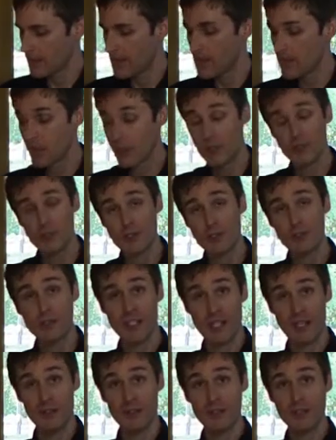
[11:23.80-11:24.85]
Keep the couscous
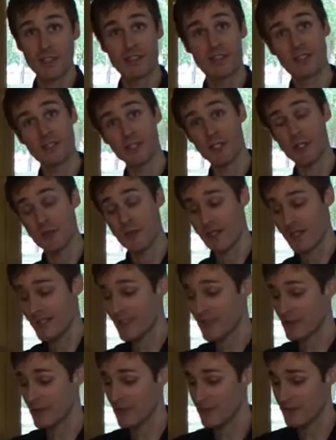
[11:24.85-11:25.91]
covered until you're ready
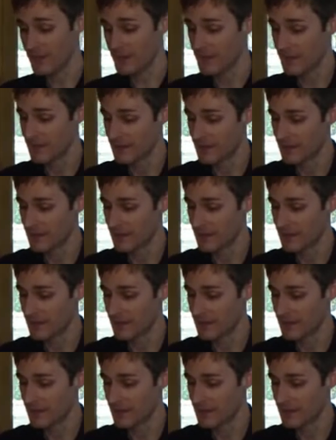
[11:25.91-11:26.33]
to serve it.